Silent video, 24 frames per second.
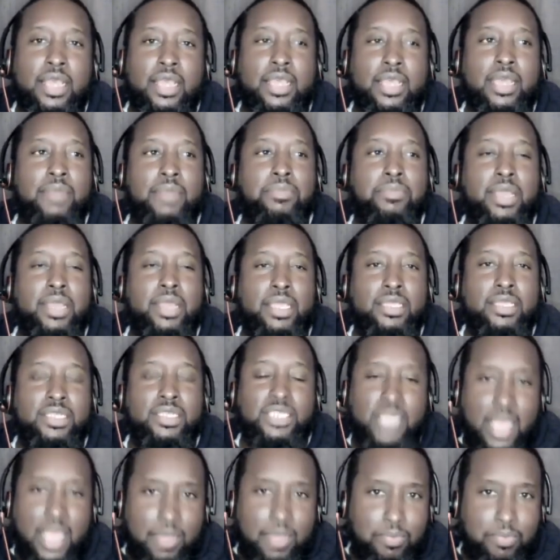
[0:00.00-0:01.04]
I gotta play
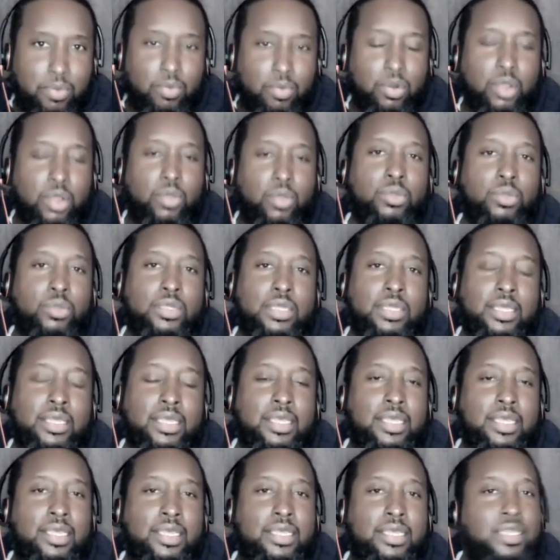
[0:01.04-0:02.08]
chaperone
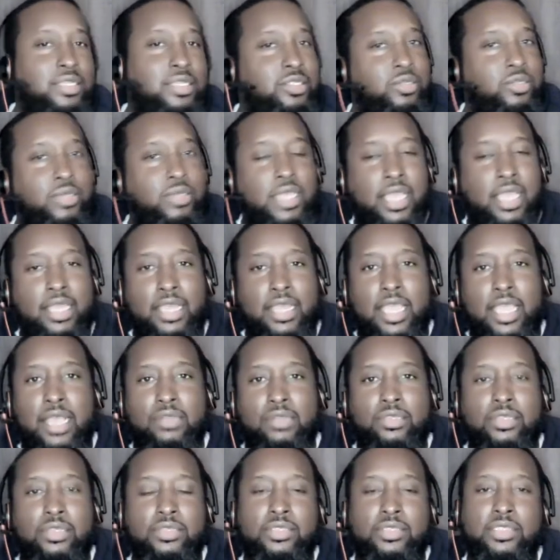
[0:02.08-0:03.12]
because you can't
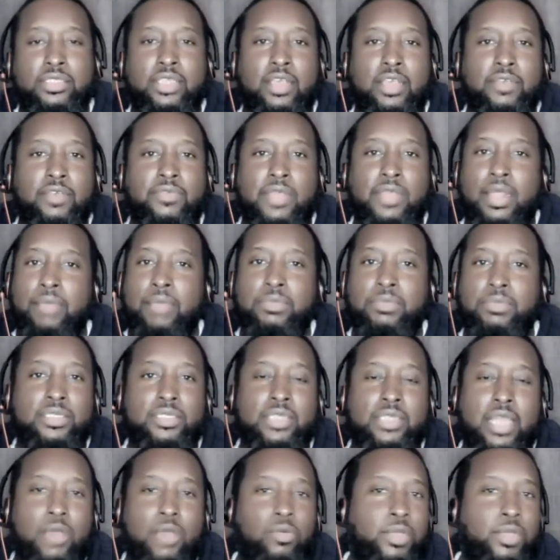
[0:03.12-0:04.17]
handle yourself. And I'm
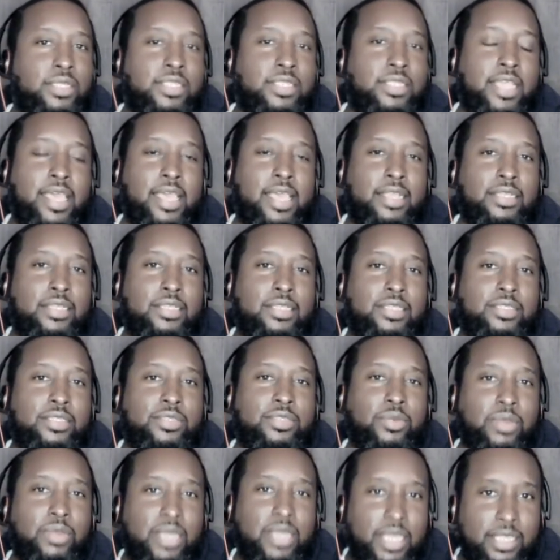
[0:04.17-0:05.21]
just not with that.
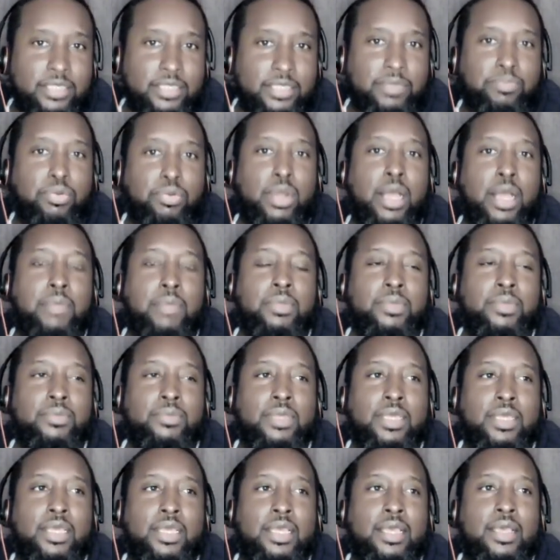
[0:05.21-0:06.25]
So it is a problem.